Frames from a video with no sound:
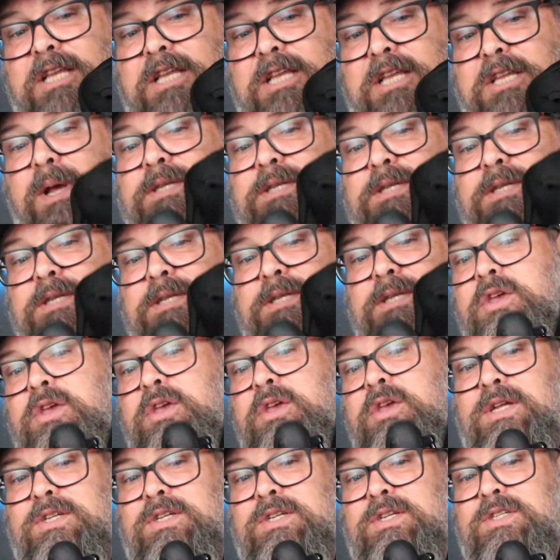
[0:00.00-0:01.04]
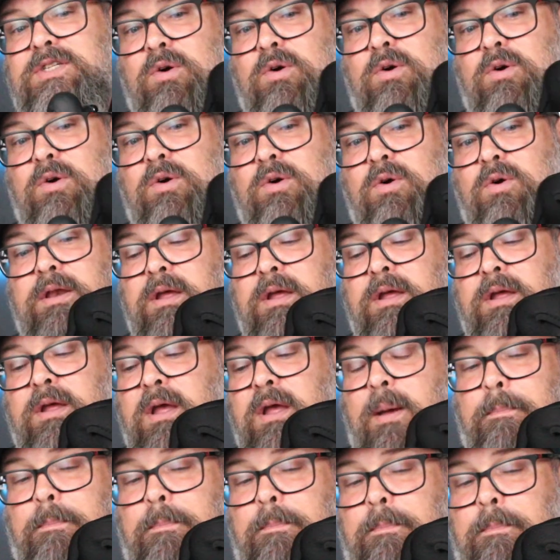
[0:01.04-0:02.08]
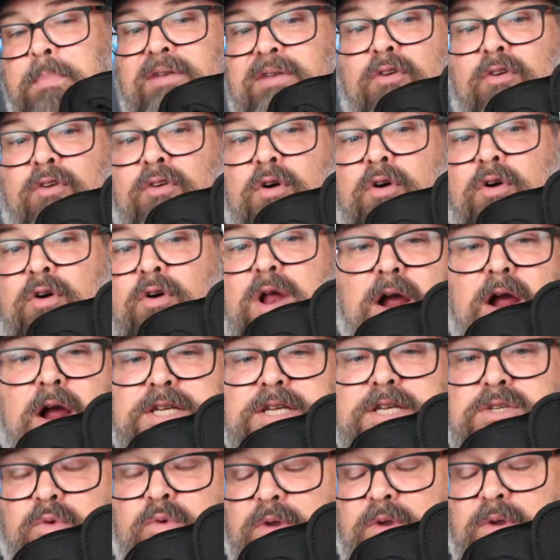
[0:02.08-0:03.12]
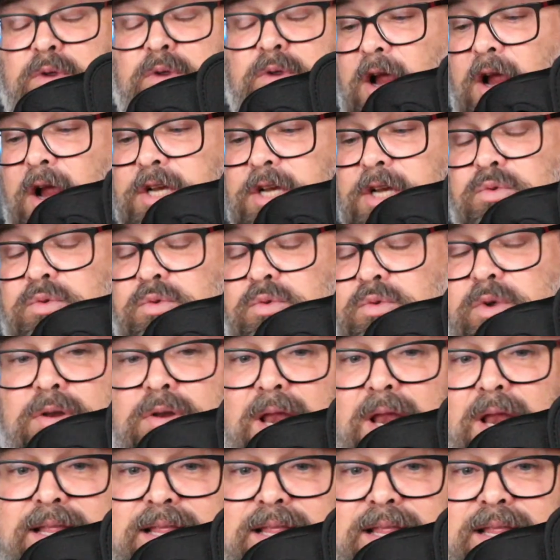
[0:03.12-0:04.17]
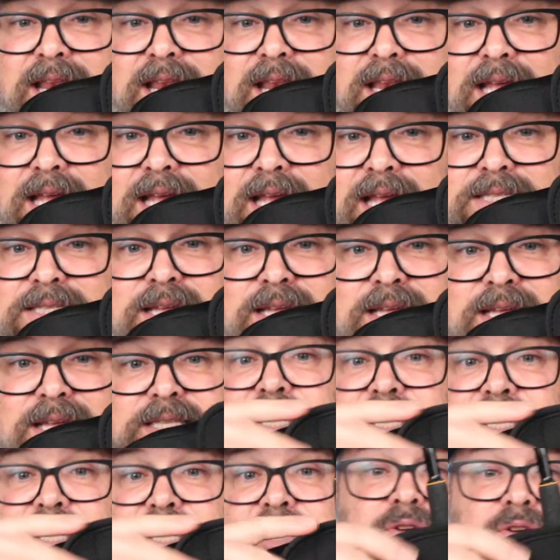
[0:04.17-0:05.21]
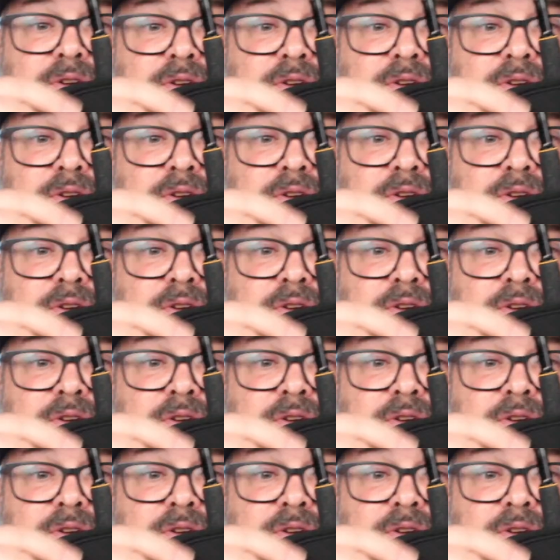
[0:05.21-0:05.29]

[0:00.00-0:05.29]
on how you want to store it, but for a large reel like the 8K size, you cannot